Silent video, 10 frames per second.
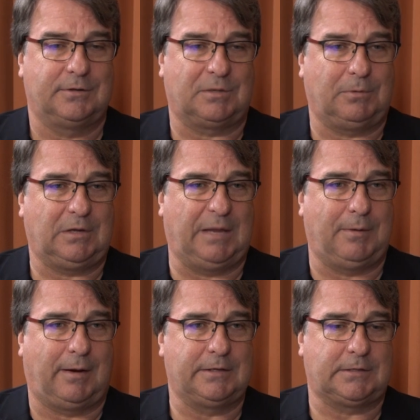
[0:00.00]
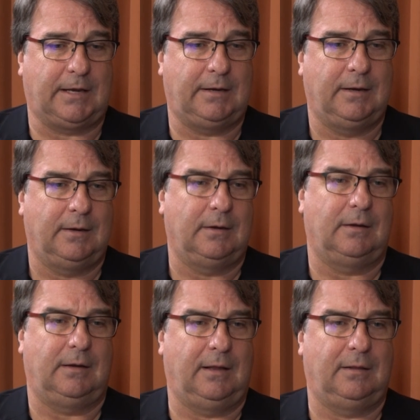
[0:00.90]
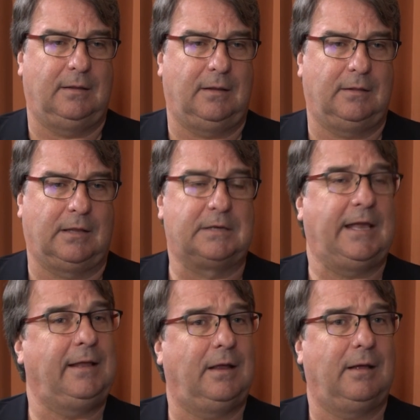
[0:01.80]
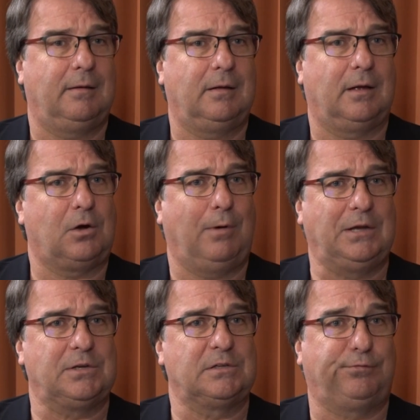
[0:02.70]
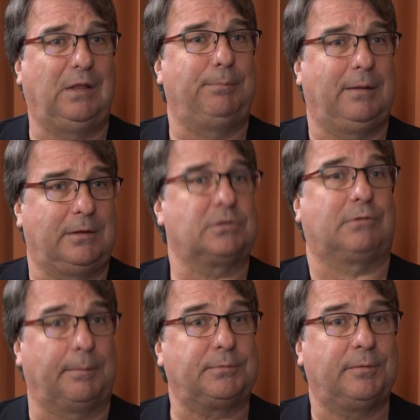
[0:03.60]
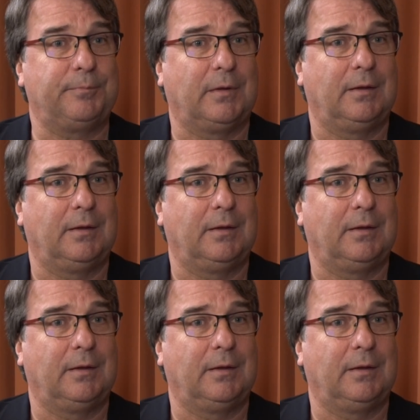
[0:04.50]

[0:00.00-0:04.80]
someone came on and said, in the data equations, flipping the script